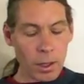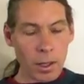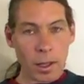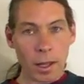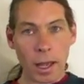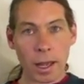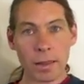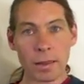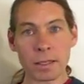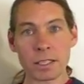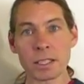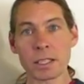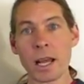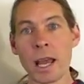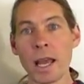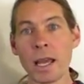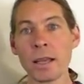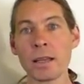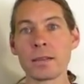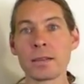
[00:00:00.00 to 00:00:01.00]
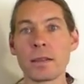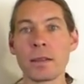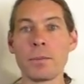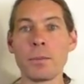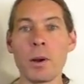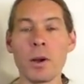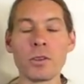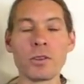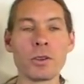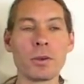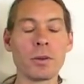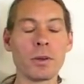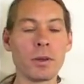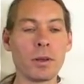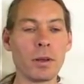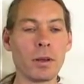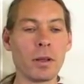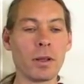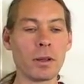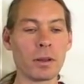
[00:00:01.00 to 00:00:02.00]
And the Shanks, the
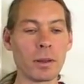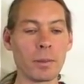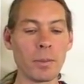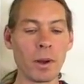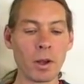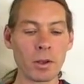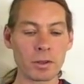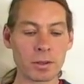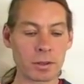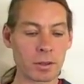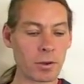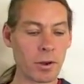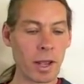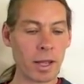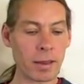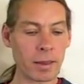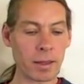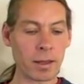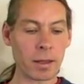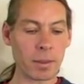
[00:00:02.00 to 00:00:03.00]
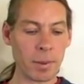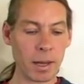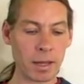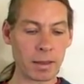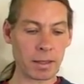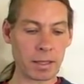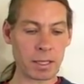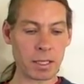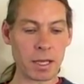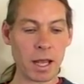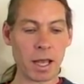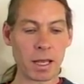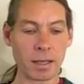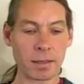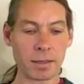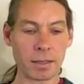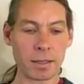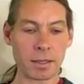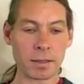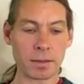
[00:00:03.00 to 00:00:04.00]
most great thing about the
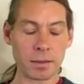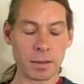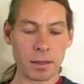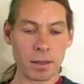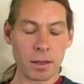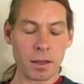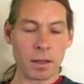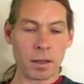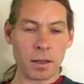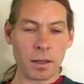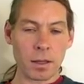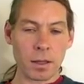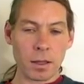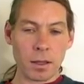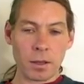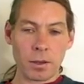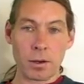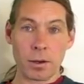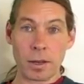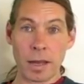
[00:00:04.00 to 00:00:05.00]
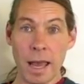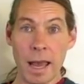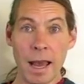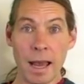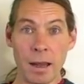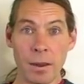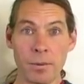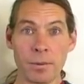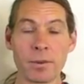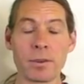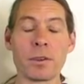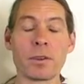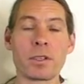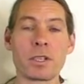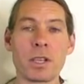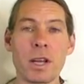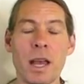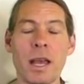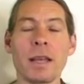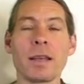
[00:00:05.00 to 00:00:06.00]
Shanks is, your calves, your
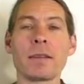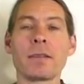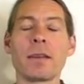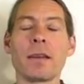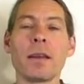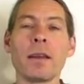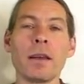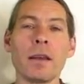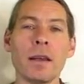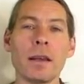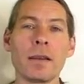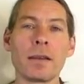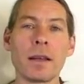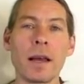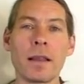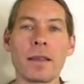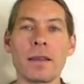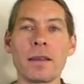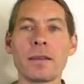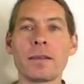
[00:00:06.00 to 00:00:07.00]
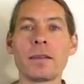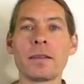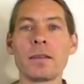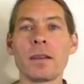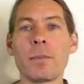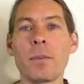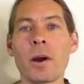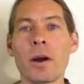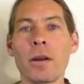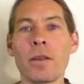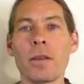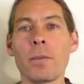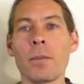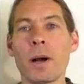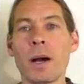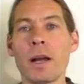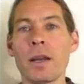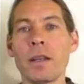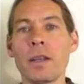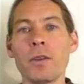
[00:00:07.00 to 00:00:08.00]
Shanks, is that this is the part of the
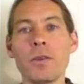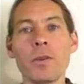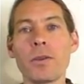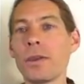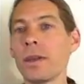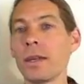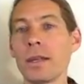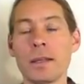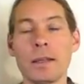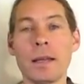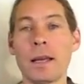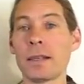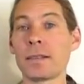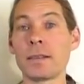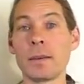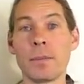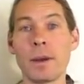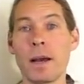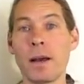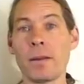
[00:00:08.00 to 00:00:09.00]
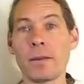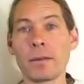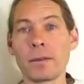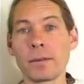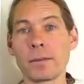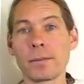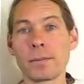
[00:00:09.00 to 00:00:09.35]
body you think less about.